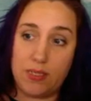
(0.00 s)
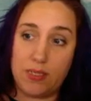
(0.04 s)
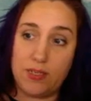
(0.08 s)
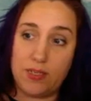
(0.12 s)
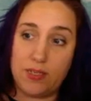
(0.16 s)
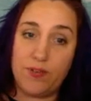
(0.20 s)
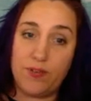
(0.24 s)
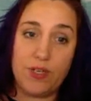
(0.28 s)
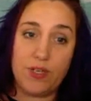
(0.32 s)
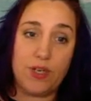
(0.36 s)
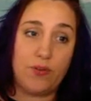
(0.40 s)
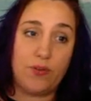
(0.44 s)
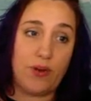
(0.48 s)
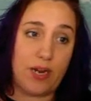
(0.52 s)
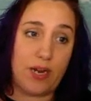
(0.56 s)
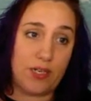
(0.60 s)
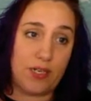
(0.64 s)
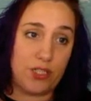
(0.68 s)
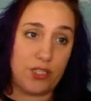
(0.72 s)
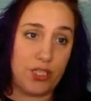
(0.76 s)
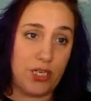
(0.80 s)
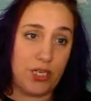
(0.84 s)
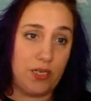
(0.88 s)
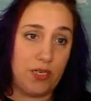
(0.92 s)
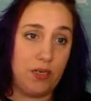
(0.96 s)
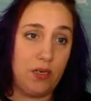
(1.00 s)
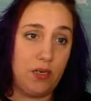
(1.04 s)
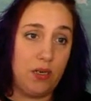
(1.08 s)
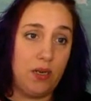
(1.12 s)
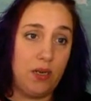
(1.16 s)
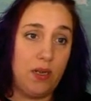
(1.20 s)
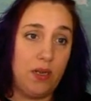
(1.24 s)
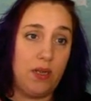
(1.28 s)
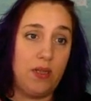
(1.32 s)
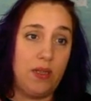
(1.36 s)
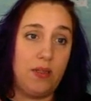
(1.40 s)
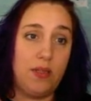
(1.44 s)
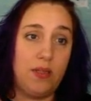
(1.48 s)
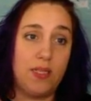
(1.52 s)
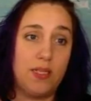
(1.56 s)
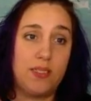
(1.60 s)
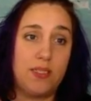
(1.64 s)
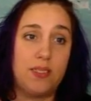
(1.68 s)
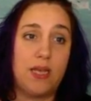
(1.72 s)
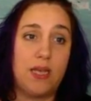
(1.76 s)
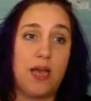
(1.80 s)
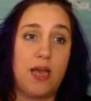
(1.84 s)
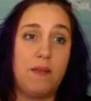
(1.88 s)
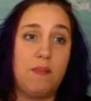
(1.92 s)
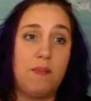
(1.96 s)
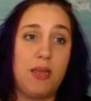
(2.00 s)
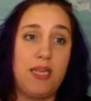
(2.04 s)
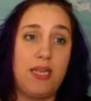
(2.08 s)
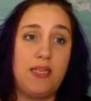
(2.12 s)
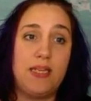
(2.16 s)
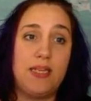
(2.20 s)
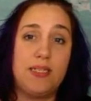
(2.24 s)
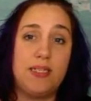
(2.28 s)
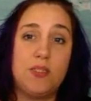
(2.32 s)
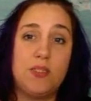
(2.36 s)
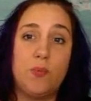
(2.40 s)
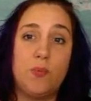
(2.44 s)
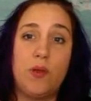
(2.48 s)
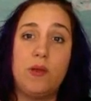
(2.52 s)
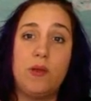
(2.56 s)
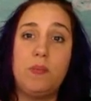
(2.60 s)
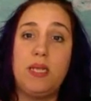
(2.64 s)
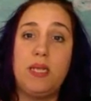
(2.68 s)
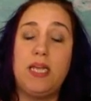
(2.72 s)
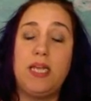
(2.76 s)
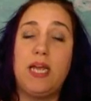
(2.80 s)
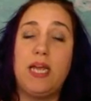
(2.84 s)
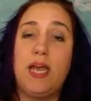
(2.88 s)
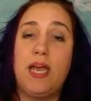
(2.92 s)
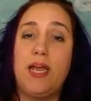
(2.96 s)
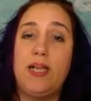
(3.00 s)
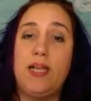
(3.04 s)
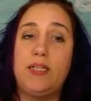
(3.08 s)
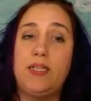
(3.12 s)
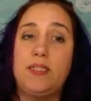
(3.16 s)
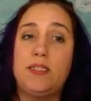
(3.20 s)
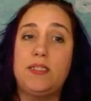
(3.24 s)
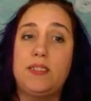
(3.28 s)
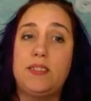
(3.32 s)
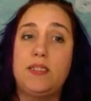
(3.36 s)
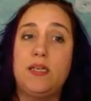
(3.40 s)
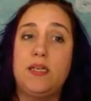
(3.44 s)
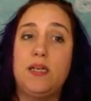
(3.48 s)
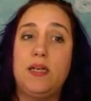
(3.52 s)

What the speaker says: different direction. I made this one because,